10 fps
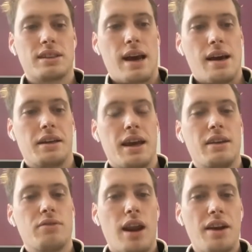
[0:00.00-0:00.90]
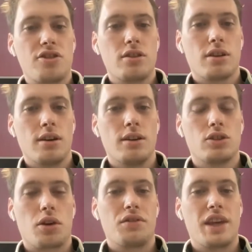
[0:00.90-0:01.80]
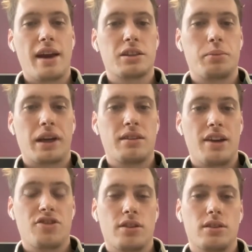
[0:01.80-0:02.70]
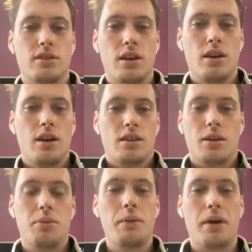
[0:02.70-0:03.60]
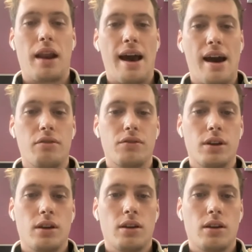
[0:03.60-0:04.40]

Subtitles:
And in relation to sort of the expectations that people have